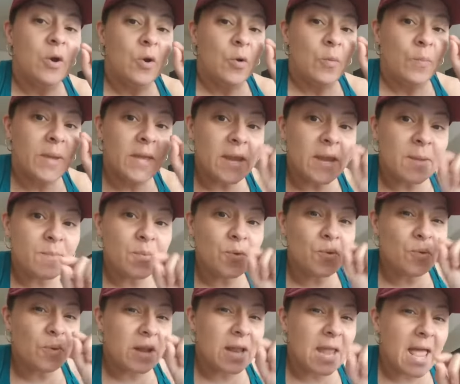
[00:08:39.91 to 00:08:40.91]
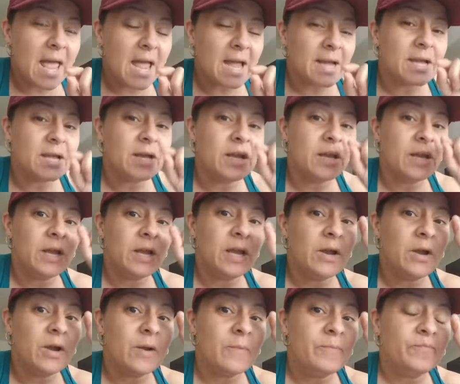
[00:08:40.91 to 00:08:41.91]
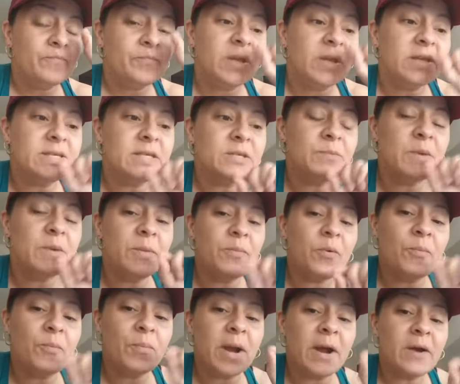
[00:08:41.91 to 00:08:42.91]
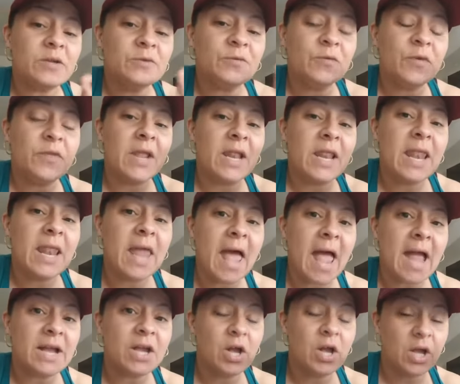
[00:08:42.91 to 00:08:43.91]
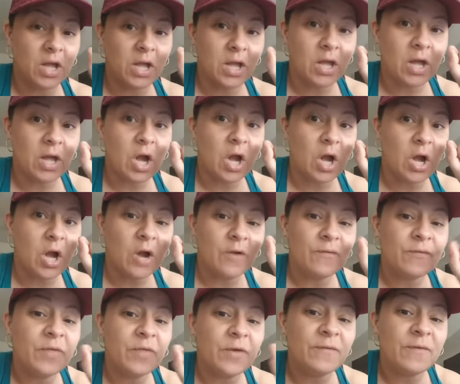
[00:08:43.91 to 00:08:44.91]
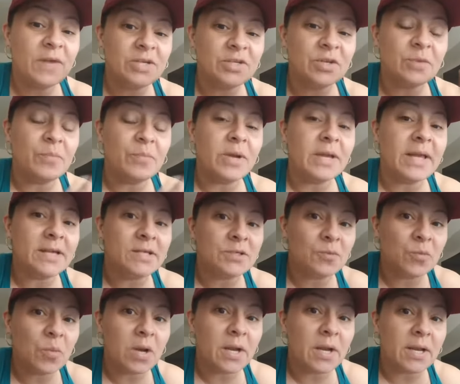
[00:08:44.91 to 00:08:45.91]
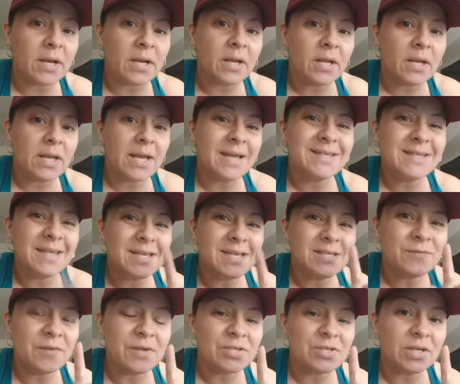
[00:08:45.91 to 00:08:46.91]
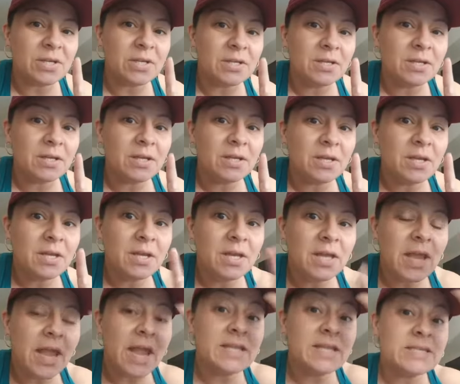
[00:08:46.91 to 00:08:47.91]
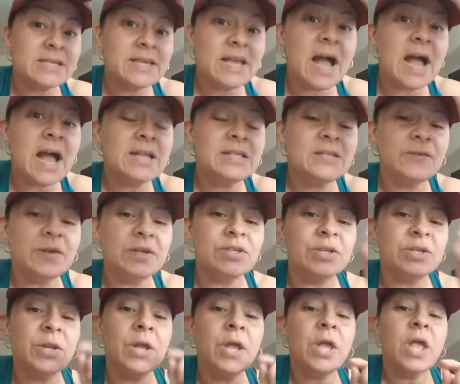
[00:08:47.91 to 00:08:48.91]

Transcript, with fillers: people lack, it says people perish for the lack of the vision. But guess what? It's his vision. It's God's vision.